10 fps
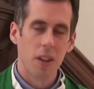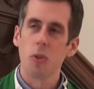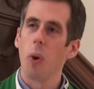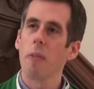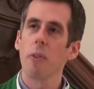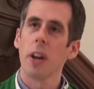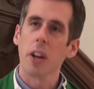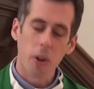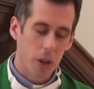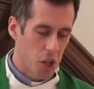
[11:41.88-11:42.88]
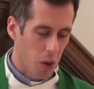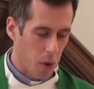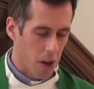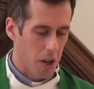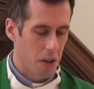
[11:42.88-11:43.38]
to offer an encouraging
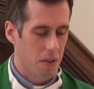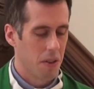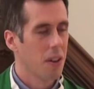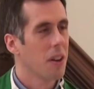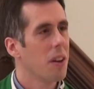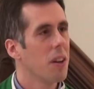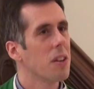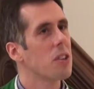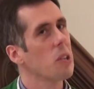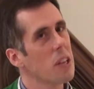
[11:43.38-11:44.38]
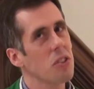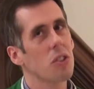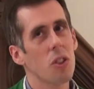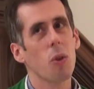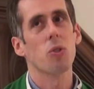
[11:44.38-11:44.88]
word, to listen
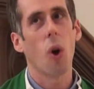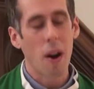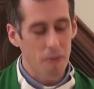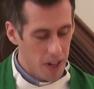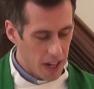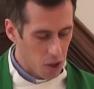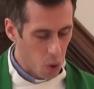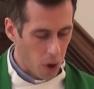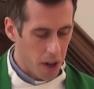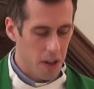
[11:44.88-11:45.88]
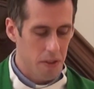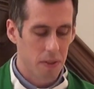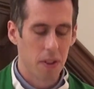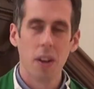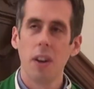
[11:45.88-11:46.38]
to those often ignored,
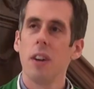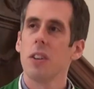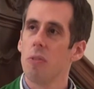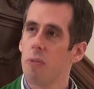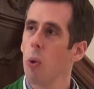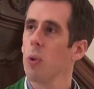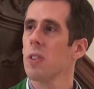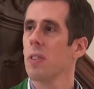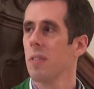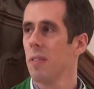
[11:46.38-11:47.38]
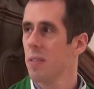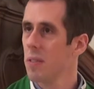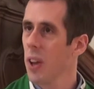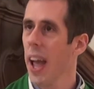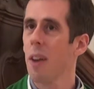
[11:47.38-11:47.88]
to vote,
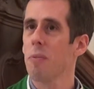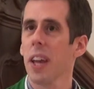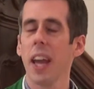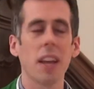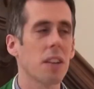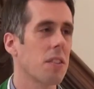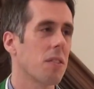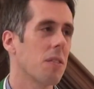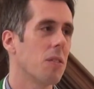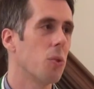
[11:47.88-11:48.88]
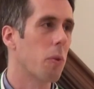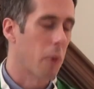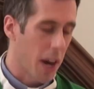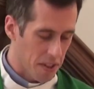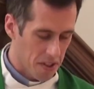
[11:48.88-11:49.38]
to advocate, to
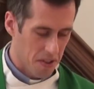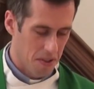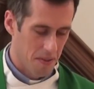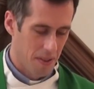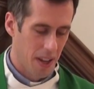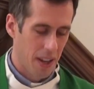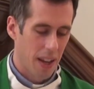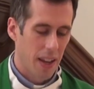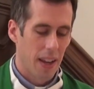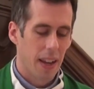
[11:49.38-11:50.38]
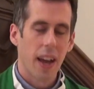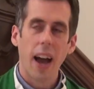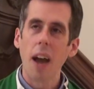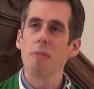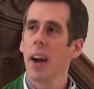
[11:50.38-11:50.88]
embrace.
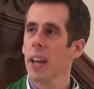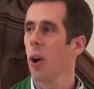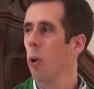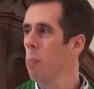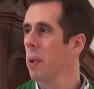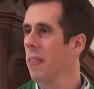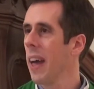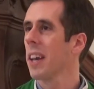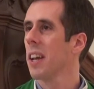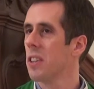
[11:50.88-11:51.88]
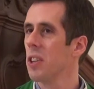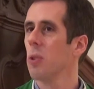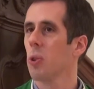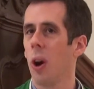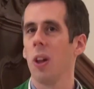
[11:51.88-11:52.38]
I find hope in that
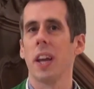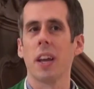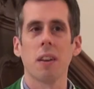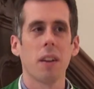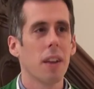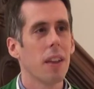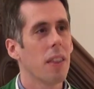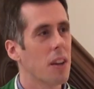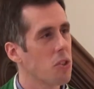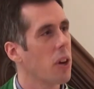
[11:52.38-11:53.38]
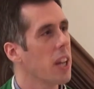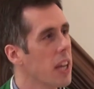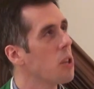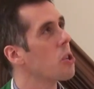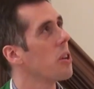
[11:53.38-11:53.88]
continued calling that is on
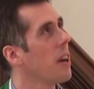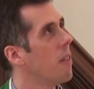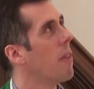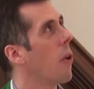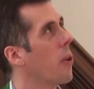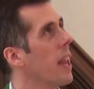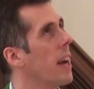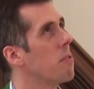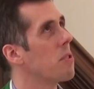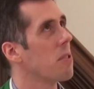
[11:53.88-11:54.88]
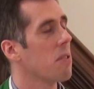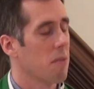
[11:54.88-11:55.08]
each of our lives.